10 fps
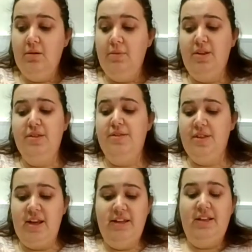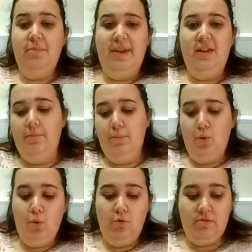because it's a little bit
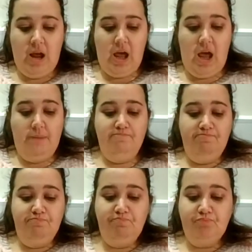more, um,